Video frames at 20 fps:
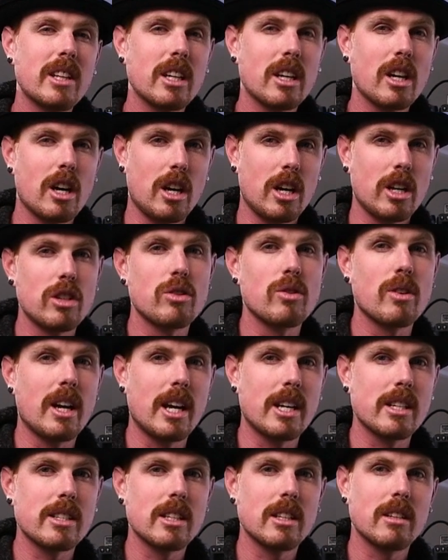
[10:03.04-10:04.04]
the
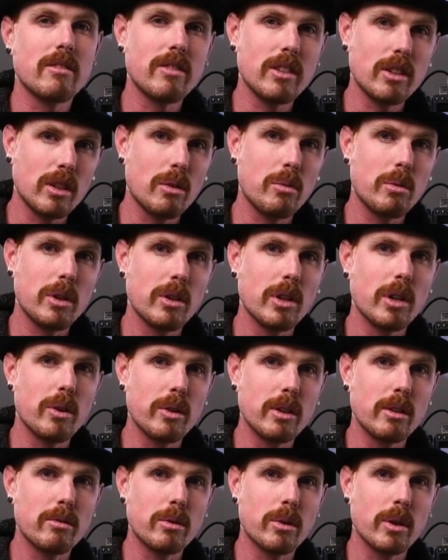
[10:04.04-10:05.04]
contrast and the feel that we were
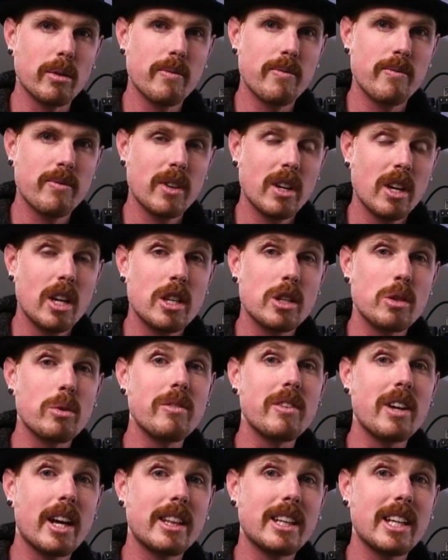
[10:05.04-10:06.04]
going for. So
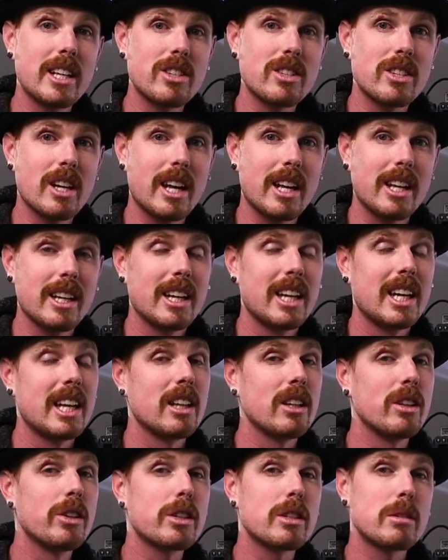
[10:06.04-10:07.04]
we've got that shot,
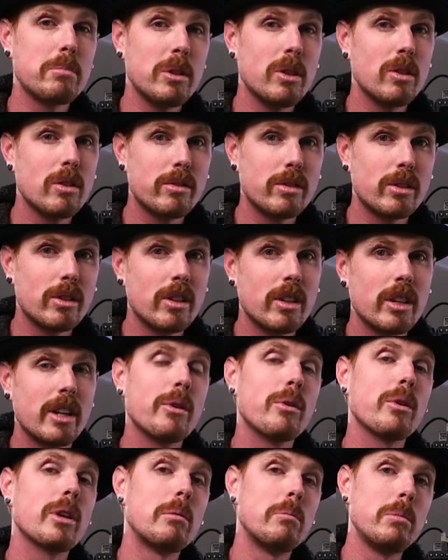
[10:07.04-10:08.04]
looks beautiful.
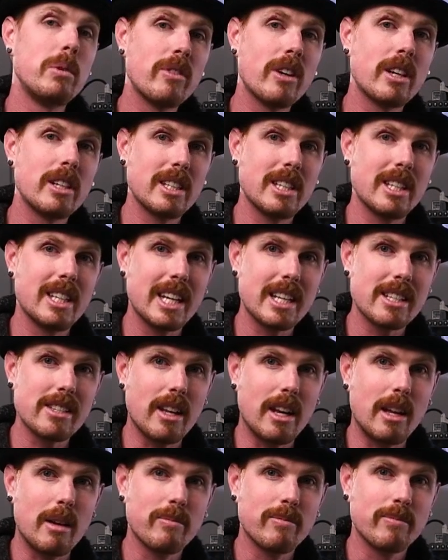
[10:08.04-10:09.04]
We're gonna move on to the next
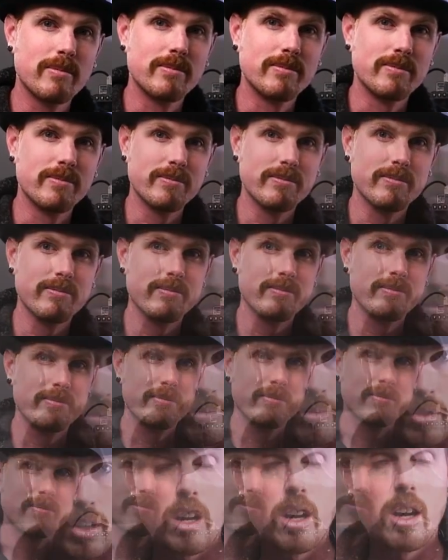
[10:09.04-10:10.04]
setup.
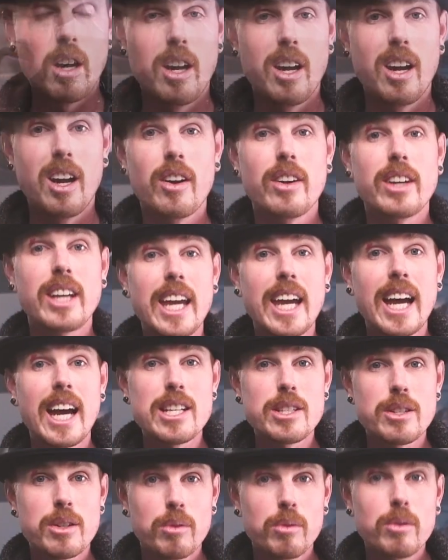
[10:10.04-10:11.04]
Okay
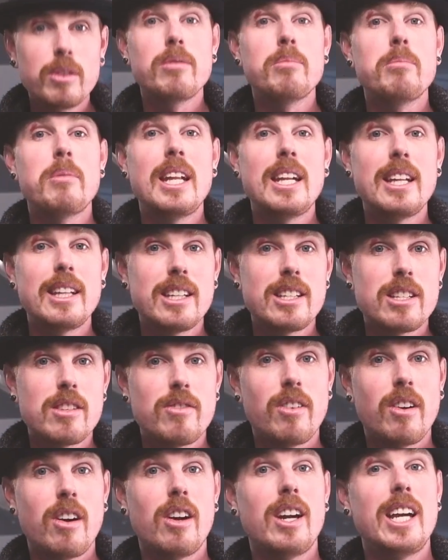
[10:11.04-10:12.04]
guys, we've made it this
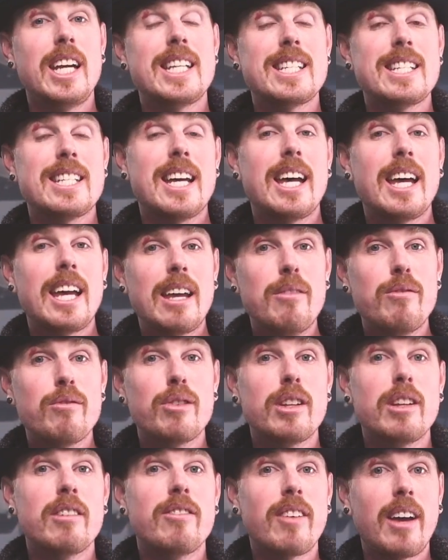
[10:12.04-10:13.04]
far. It's time
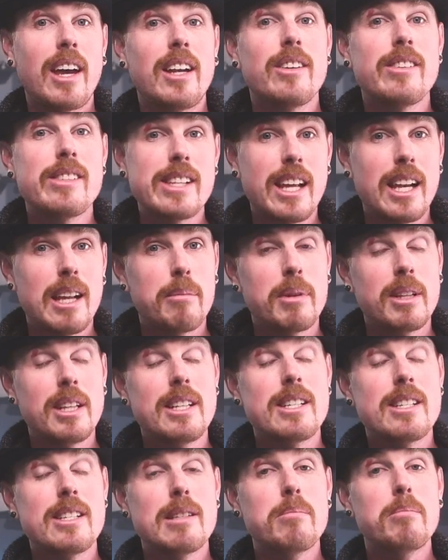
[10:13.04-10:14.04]
for the final setup and
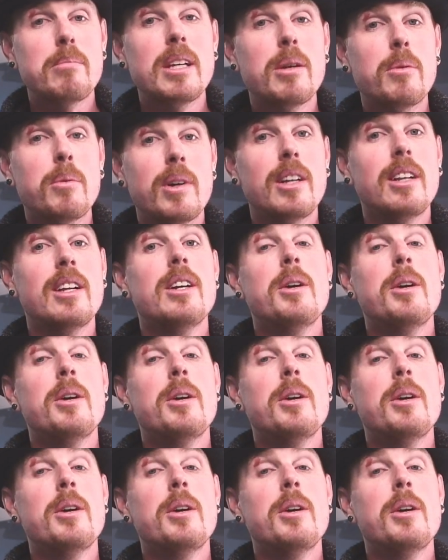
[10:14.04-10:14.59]
this is a big one.